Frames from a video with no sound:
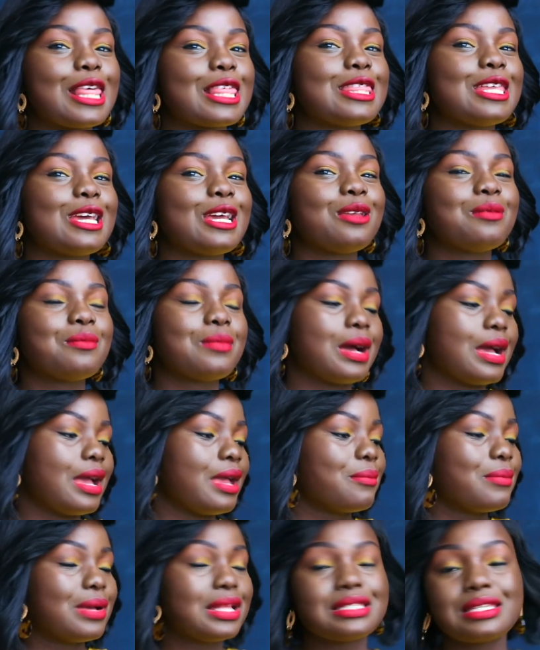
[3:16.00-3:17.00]
then
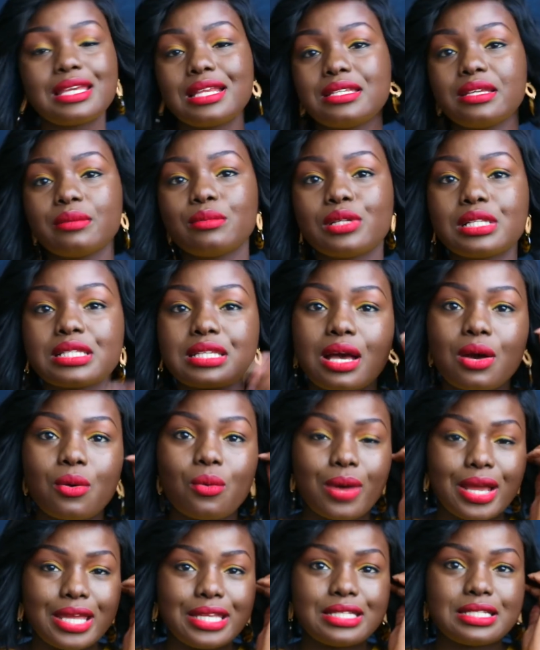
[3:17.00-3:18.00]
my bedside tables are
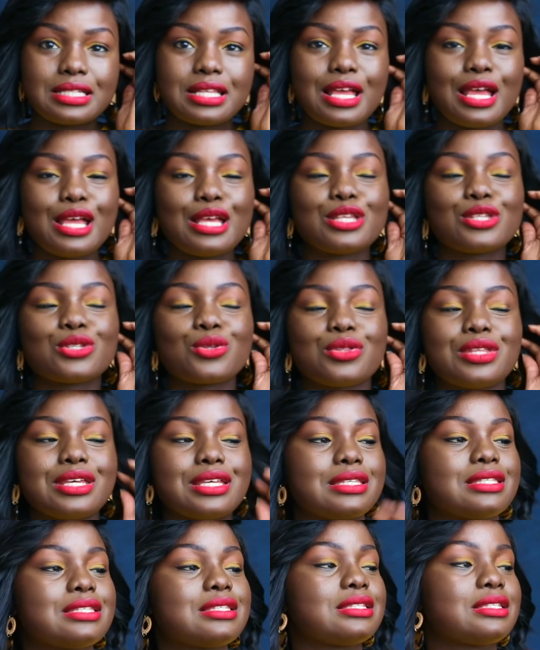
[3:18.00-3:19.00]
white so
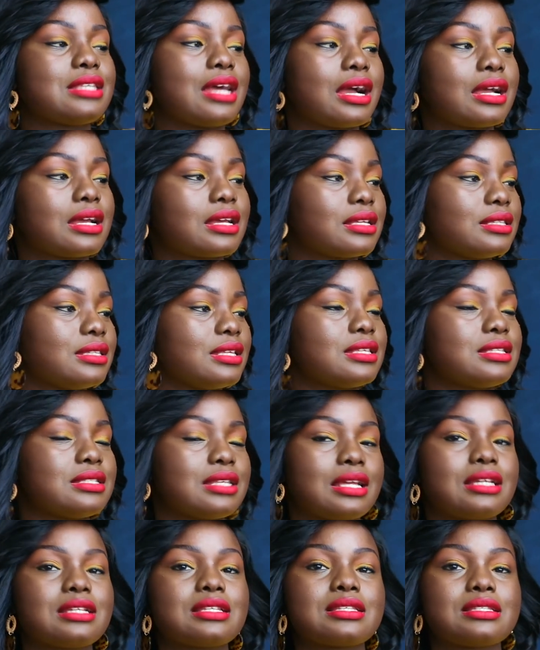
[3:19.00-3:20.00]
they stuck they
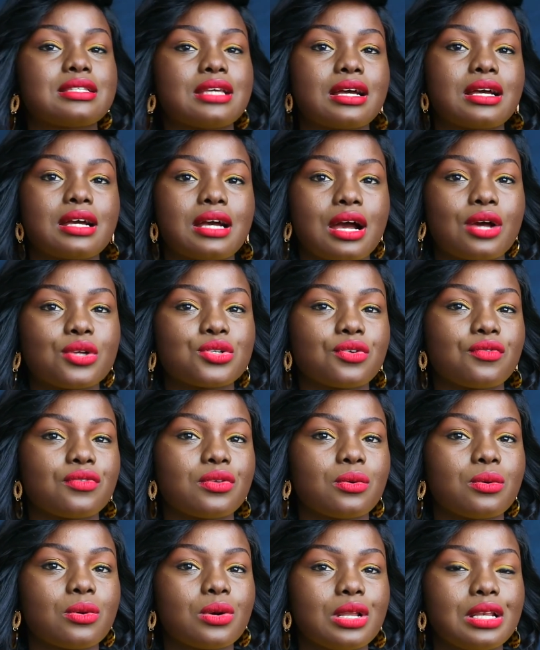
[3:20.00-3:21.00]
stand stuck out of
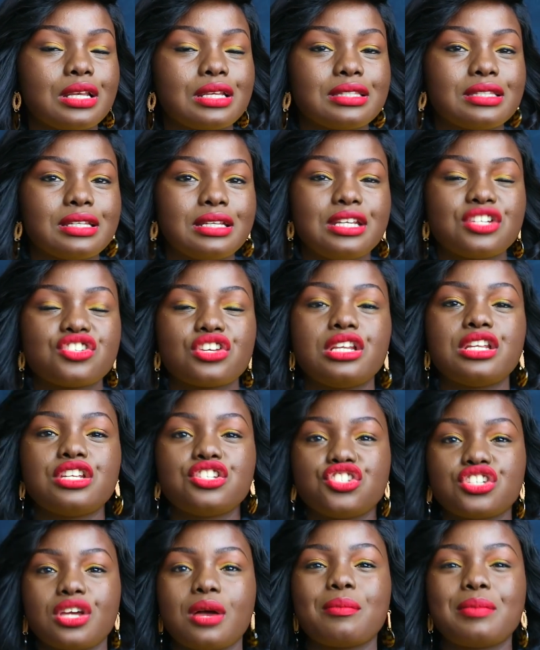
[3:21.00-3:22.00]
the wall they
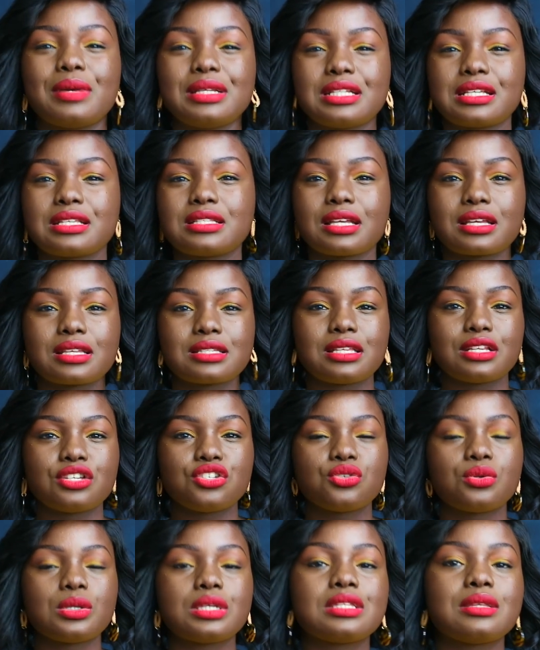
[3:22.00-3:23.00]
literally jump and just
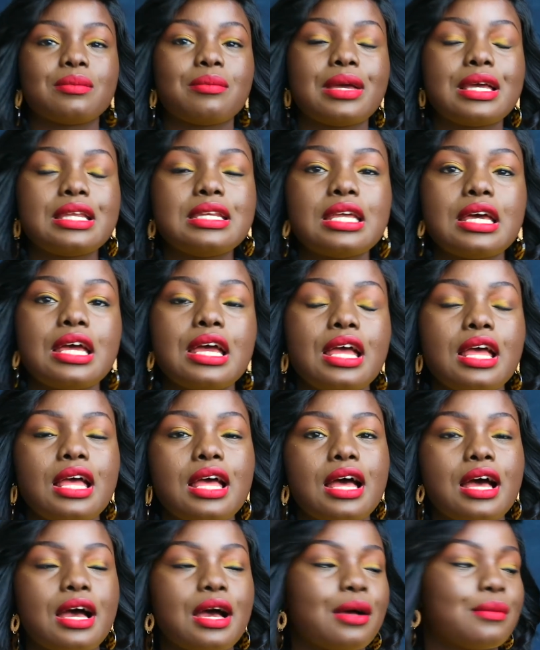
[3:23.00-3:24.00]
accentuate the bed
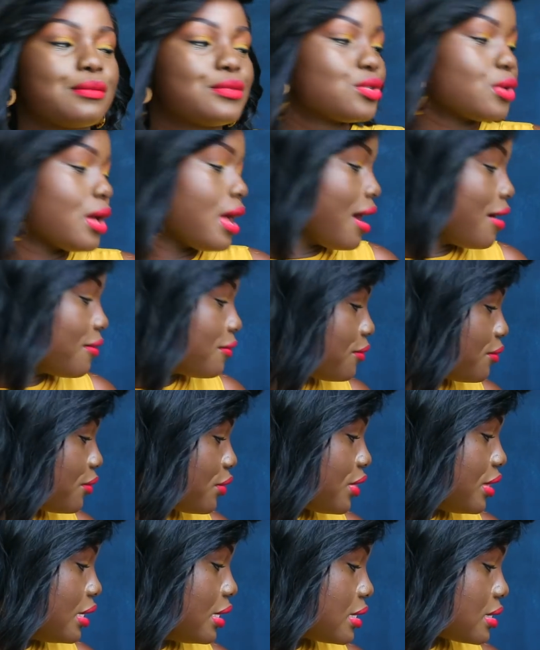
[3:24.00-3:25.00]
um, so i
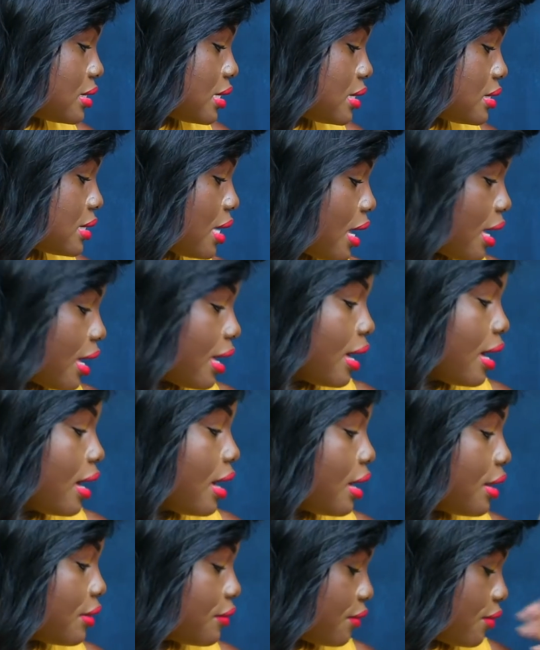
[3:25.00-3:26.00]
have things that i
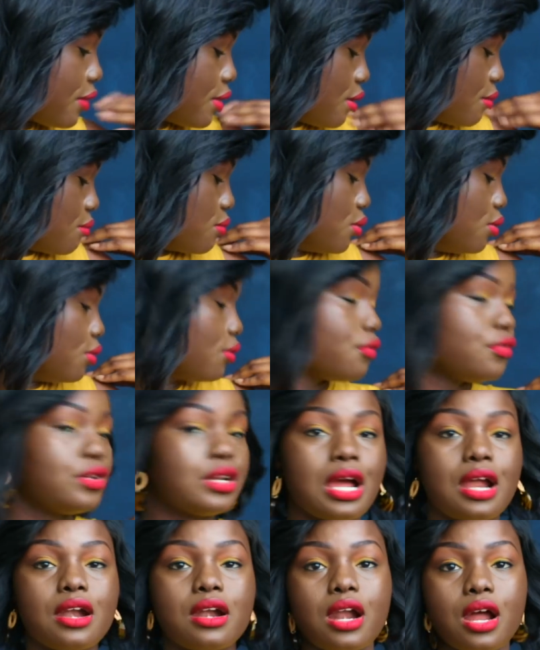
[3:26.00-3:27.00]
have
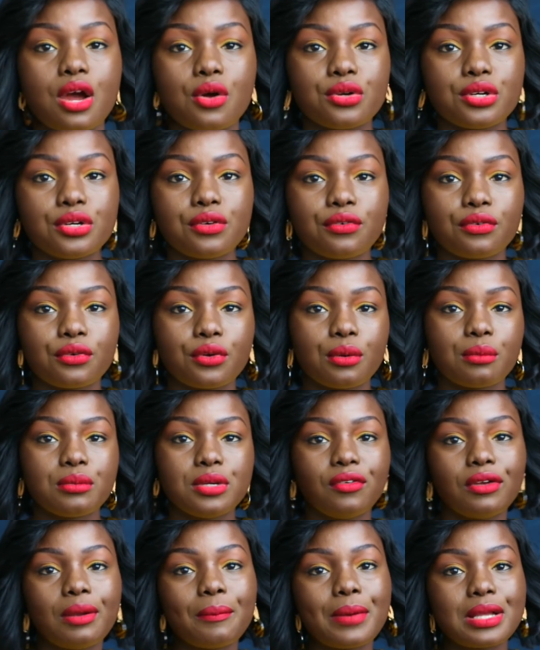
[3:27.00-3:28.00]
moved around from
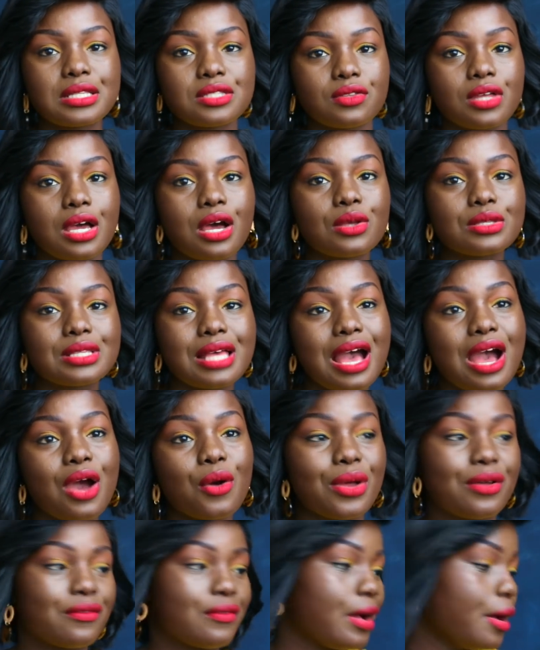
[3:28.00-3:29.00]
different parts of the house
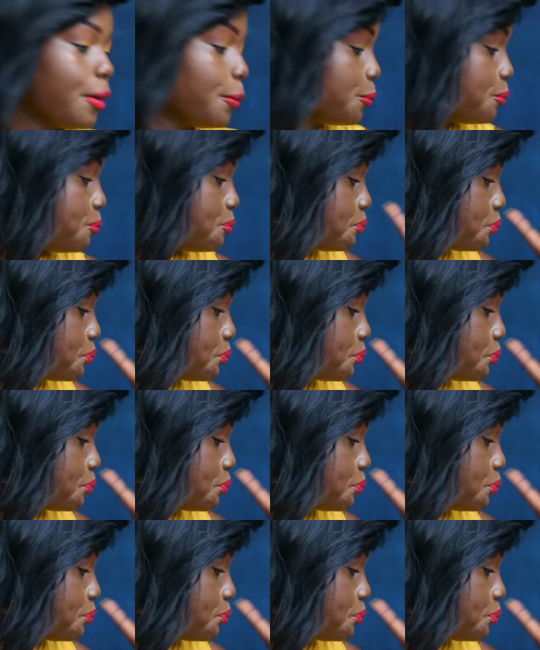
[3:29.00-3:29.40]
however